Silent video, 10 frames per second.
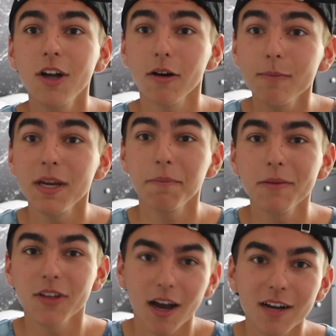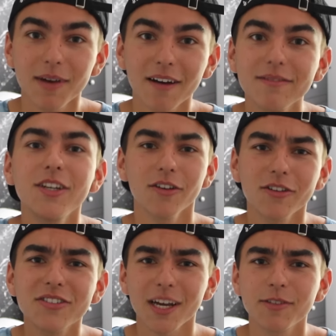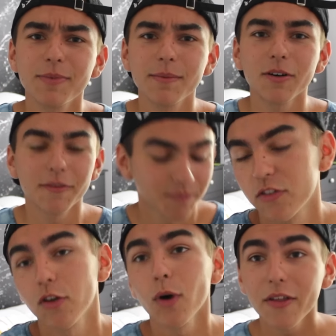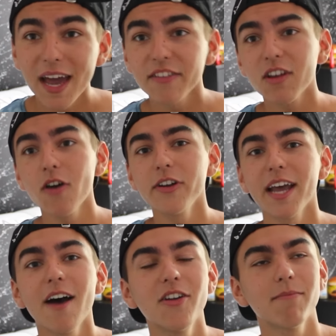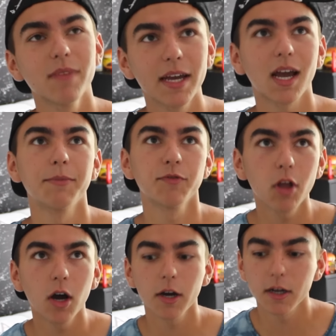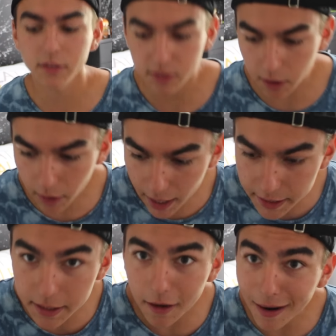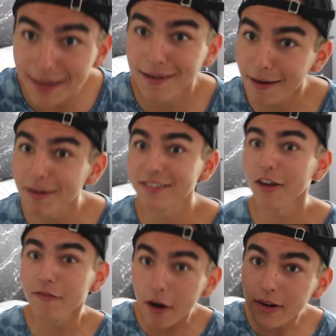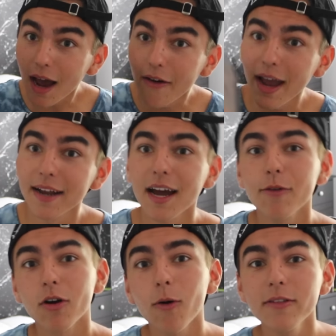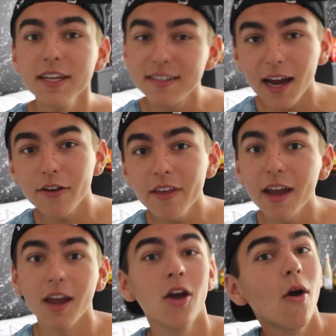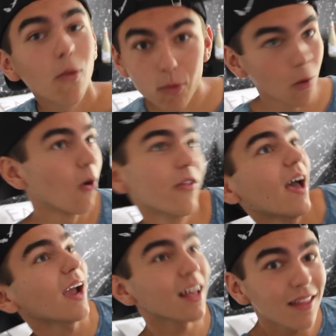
you know, the people I'm talking about, you know, those types of people. So while that's going down, I'm like, I'm a vlogger. So I, you know, I take my cell phone out and I record the entire thing. Roll that